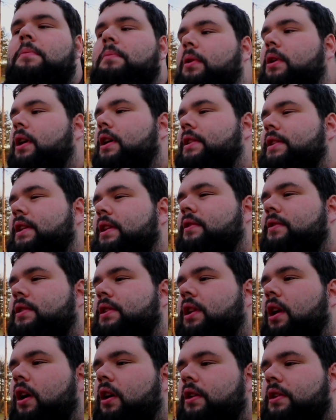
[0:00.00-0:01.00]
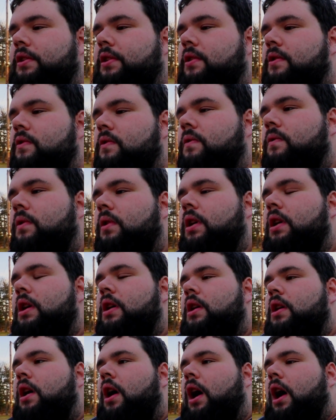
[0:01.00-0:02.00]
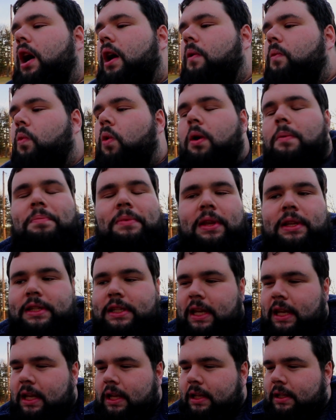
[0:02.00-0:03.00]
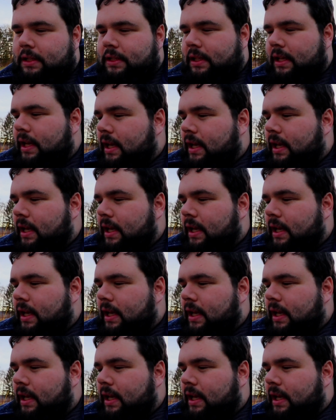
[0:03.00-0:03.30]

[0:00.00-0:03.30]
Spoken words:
because it'll start to warp the tint